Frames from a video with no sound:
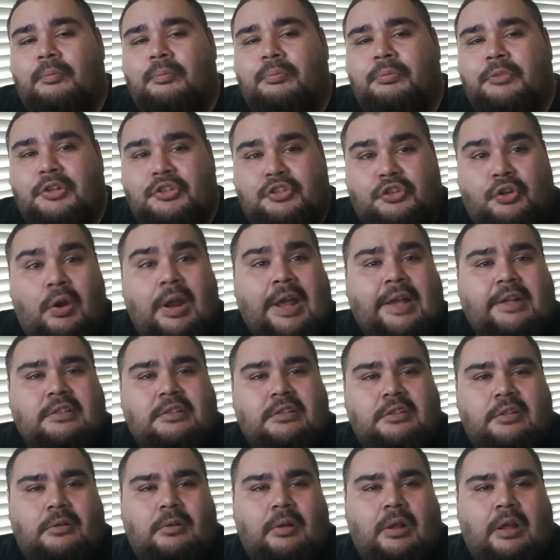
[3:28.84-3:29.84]
there's cracks
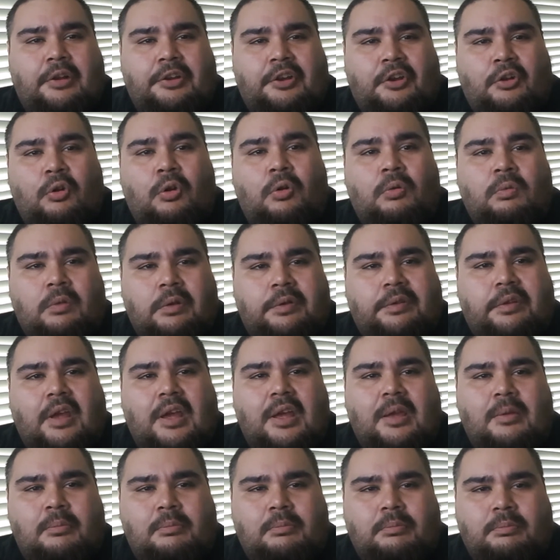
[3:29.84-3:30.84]
in the ground. Over
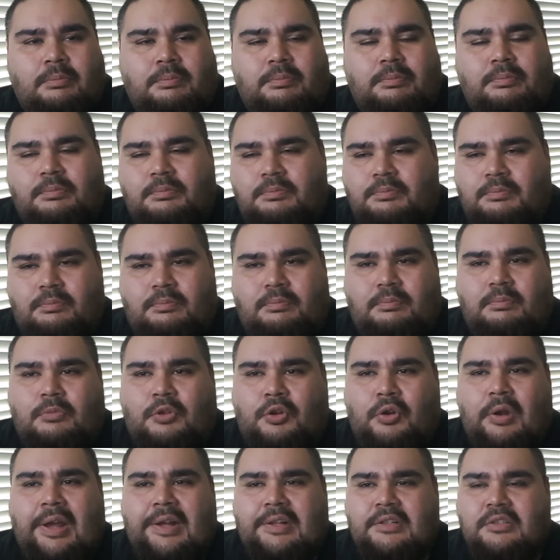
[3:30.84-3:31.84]
time,
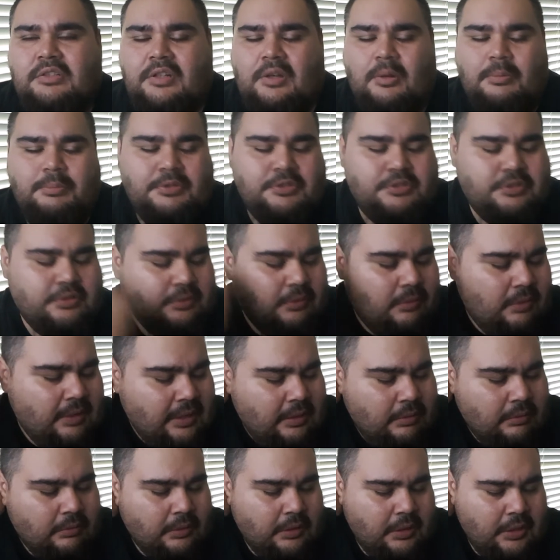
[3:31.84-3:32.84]
cracks come into the
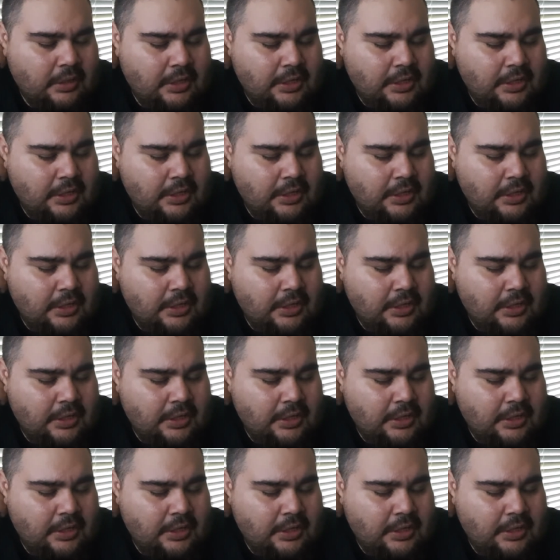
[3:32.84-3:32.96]
ground.